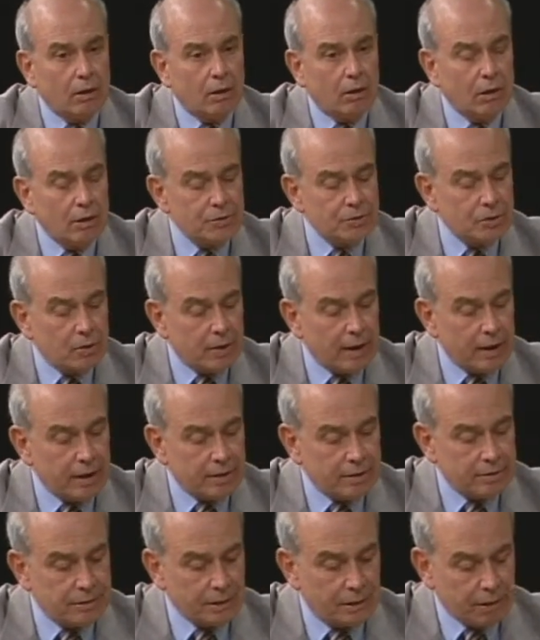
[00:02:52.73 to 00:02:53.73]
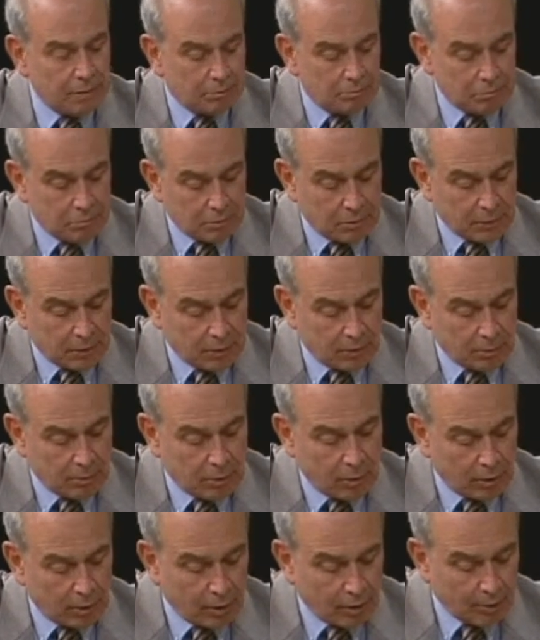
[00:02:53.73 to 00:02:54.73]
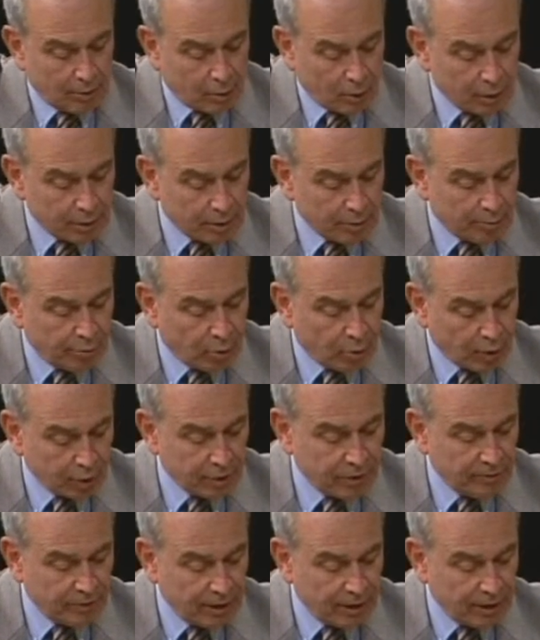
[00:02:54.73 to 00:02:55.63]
also had an important